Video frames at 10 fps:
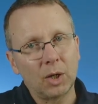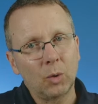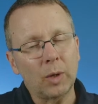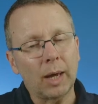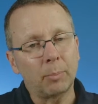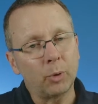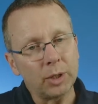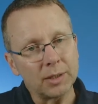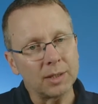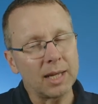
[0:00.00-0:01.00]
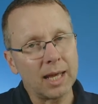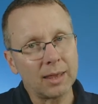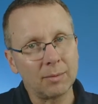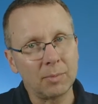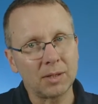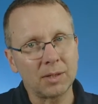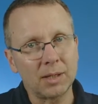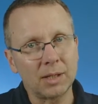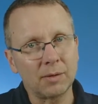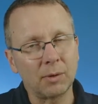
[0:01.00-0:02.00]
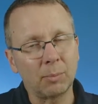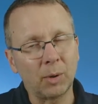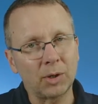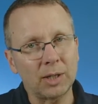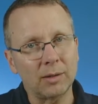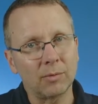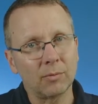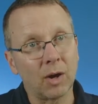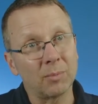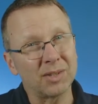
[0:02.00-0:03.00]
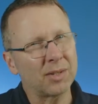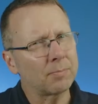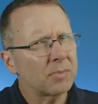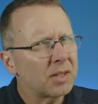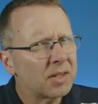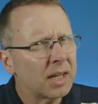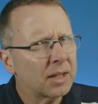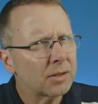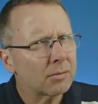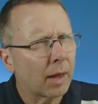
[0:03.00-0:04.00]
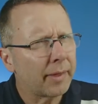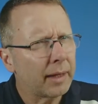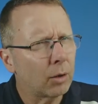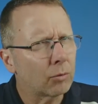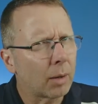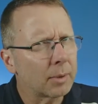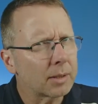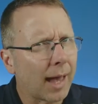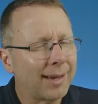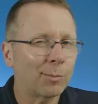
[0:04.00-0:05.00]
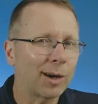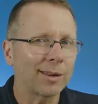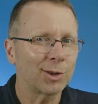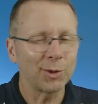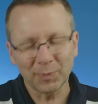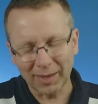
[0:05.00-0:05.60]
We are putting to death the misdeeds of the body, Romans 6, I think, or Romans 8, one of the two.